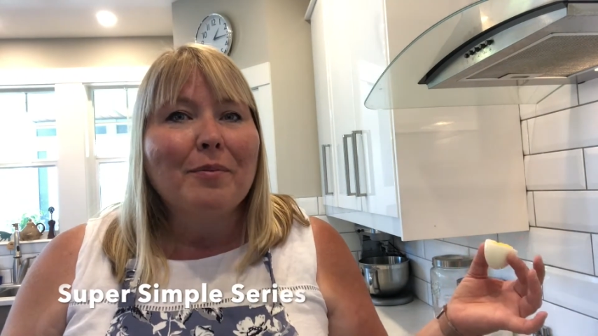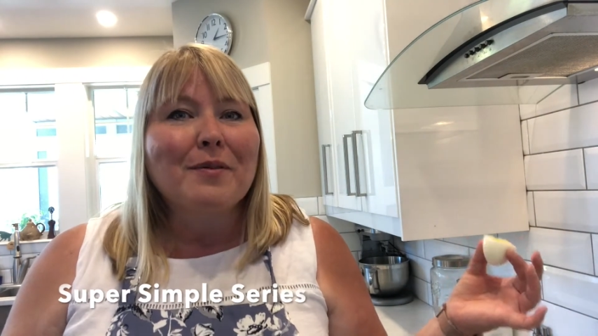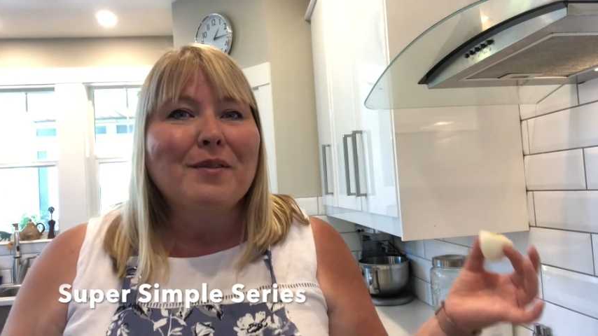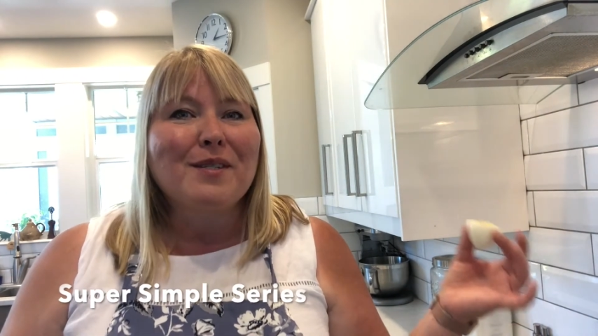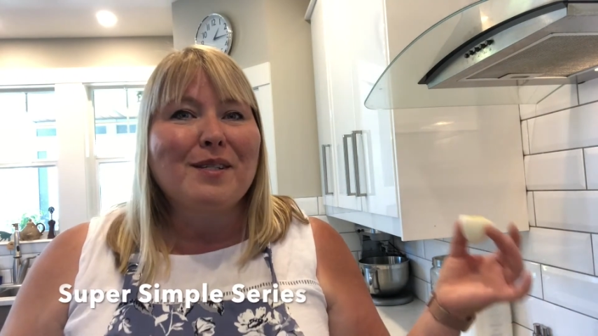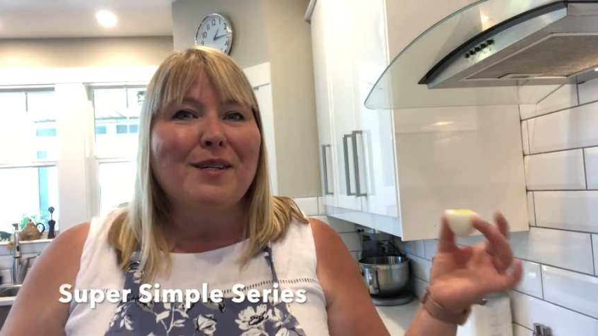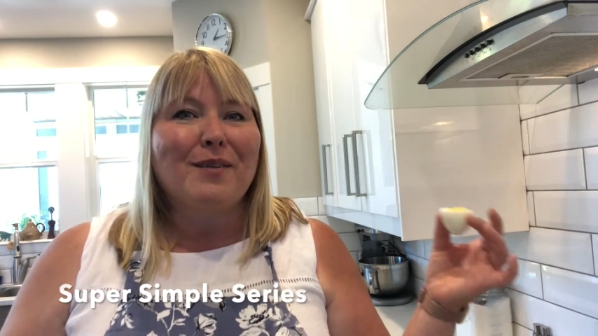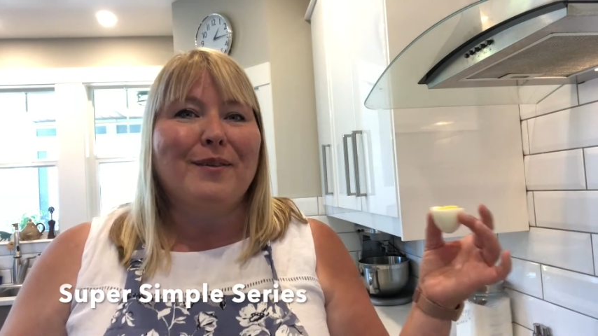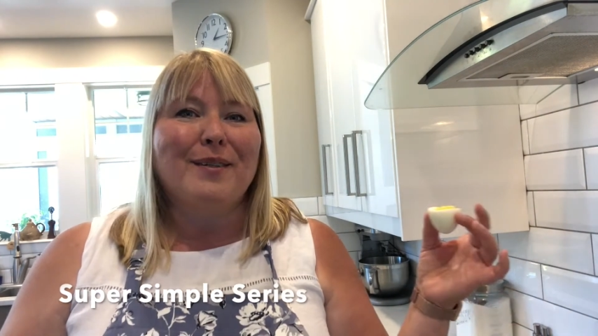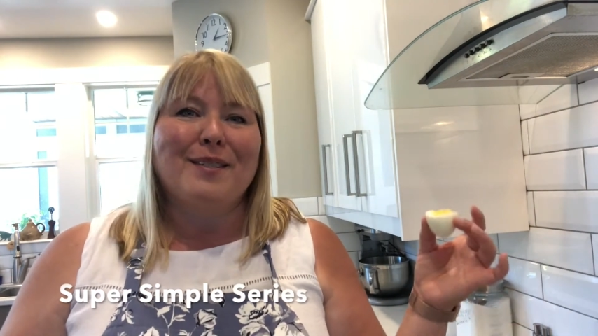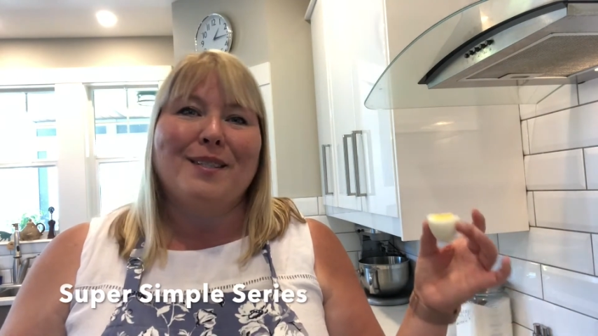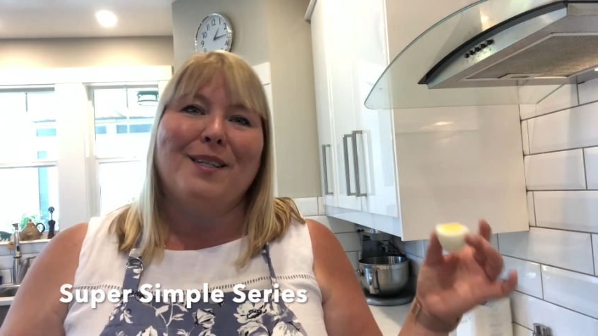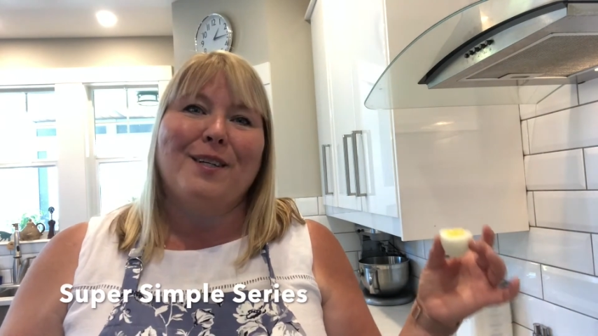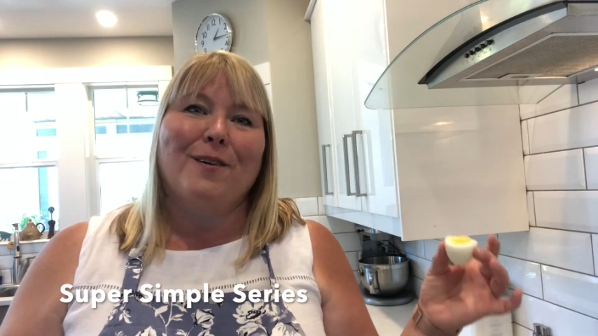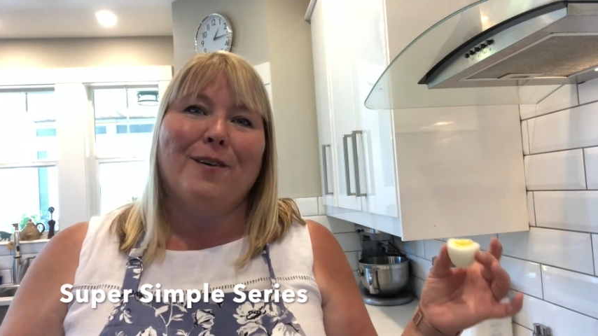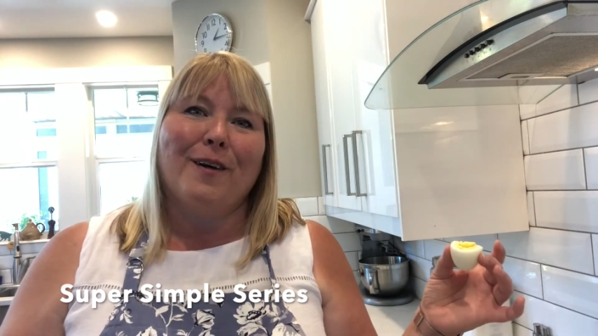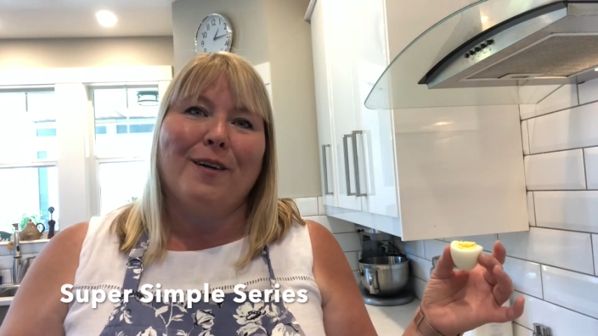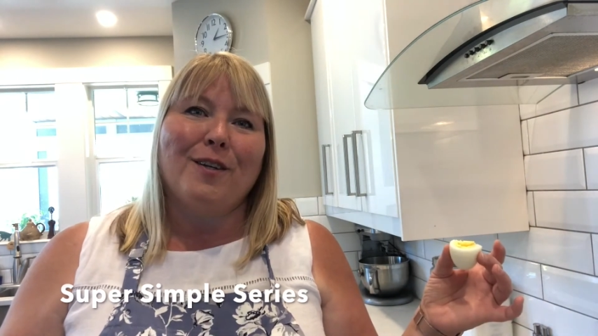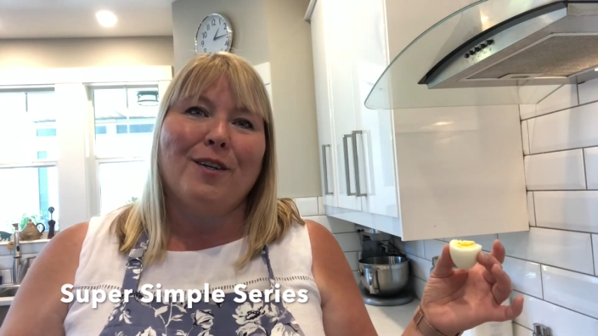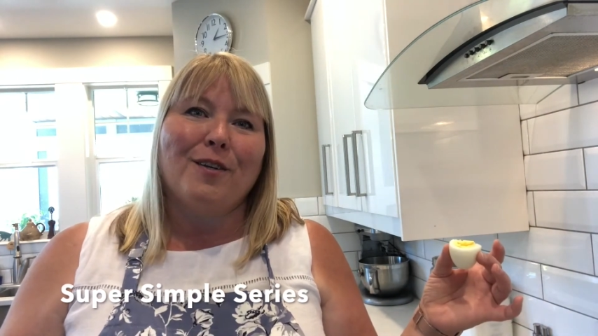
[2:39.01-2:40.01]
series here
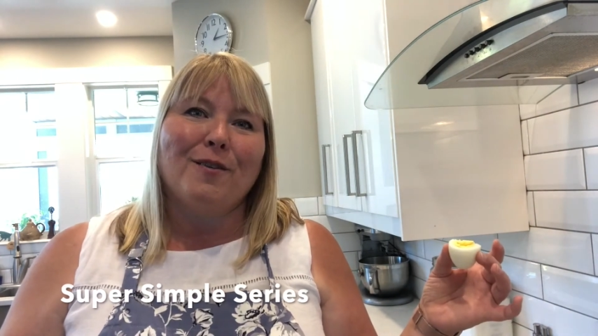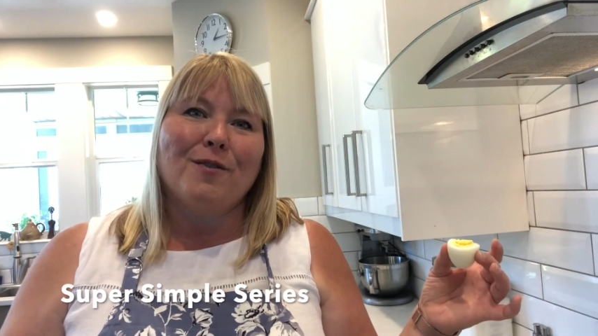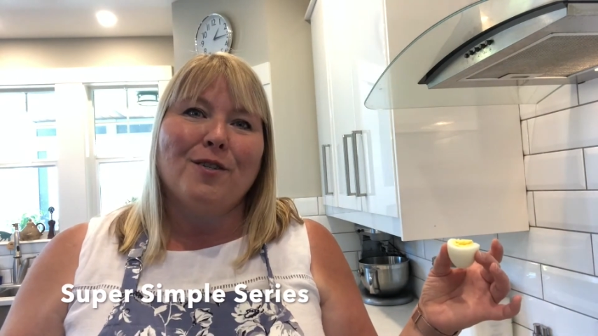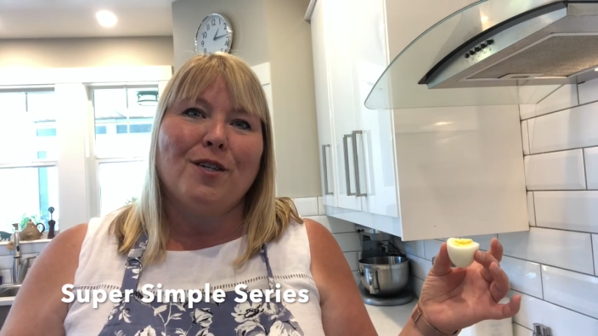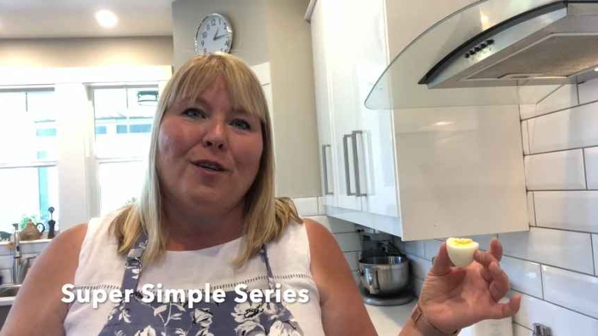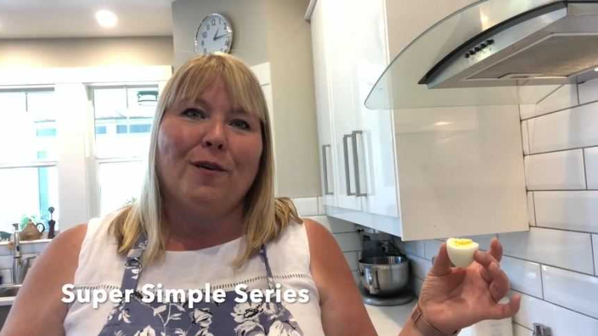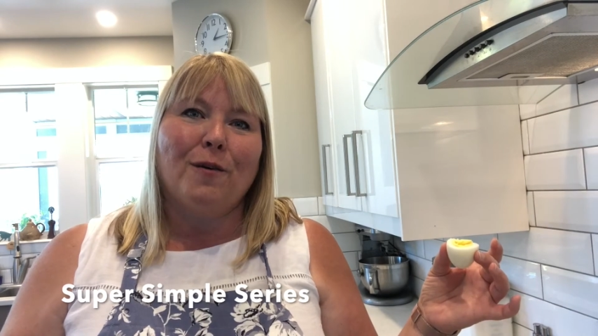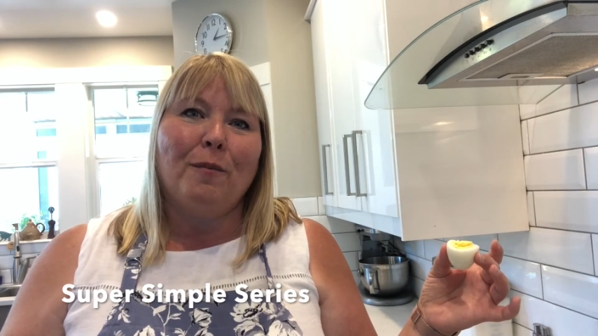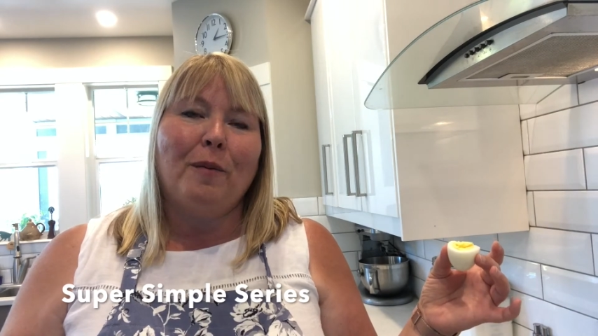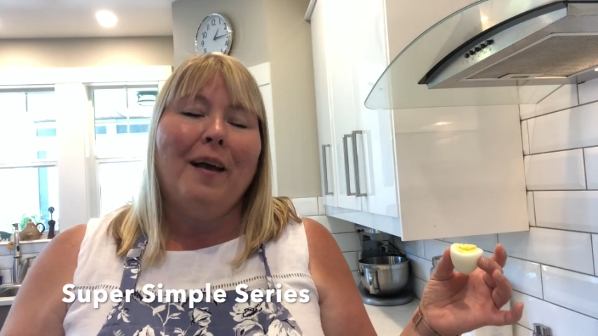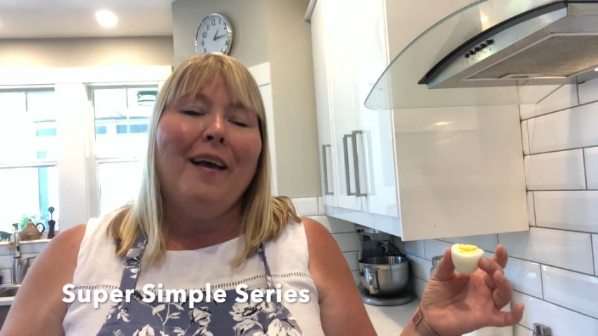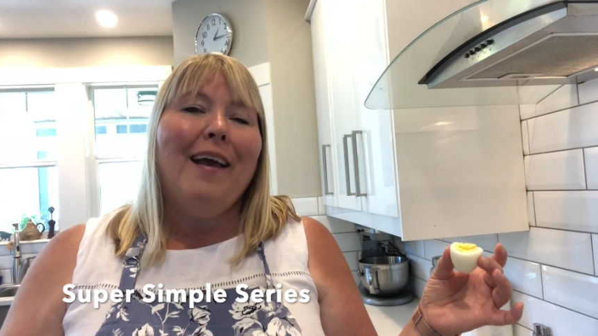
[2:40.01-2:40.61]
on YouTube.